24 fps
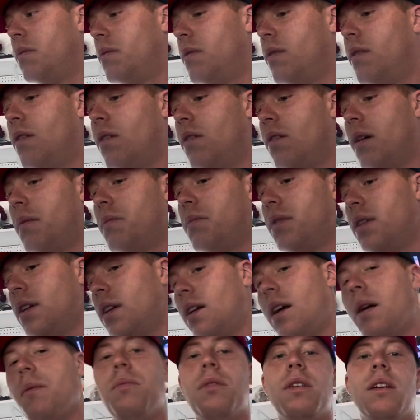So I'm pretty
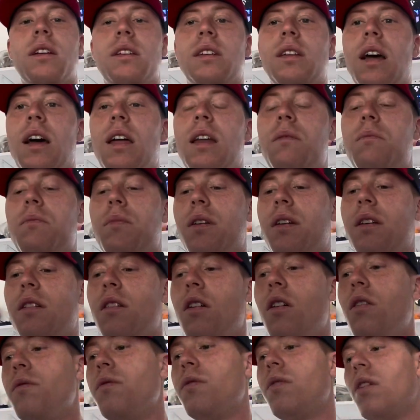excited, but
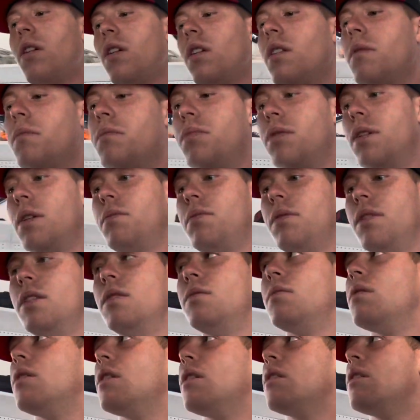overall I'm pretty pleased
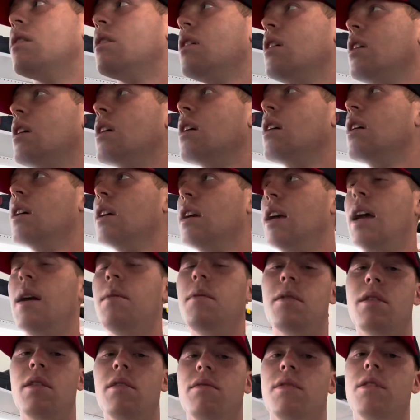with the
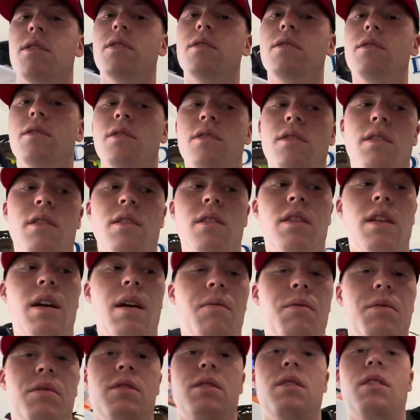Camaro converter that
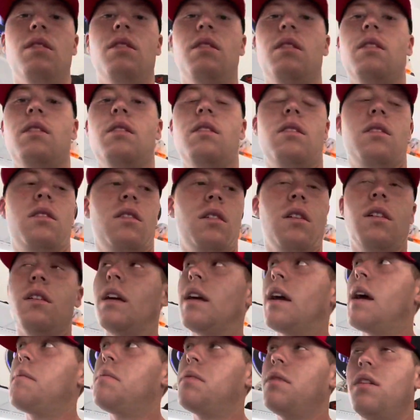was in that
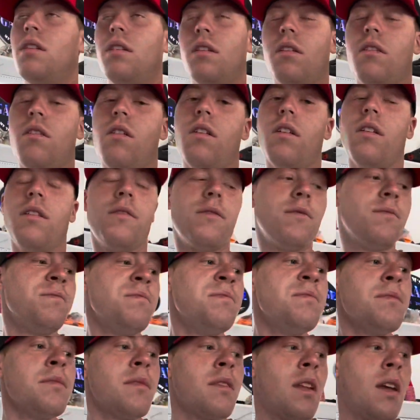got put in the car.
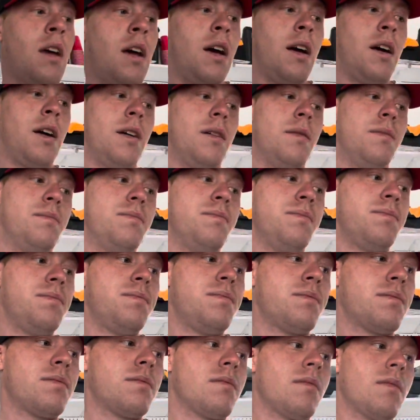
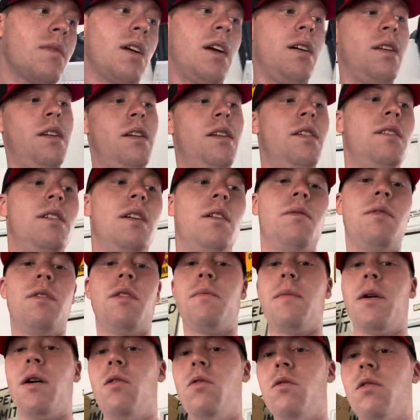I did get rid of
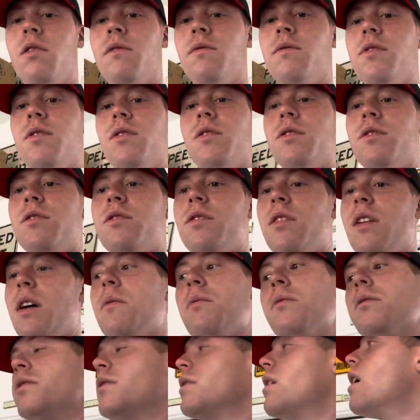my old converter, so that
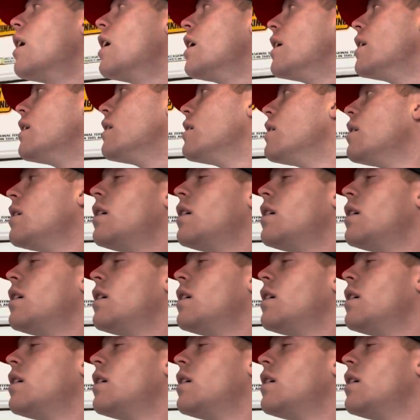one's gone.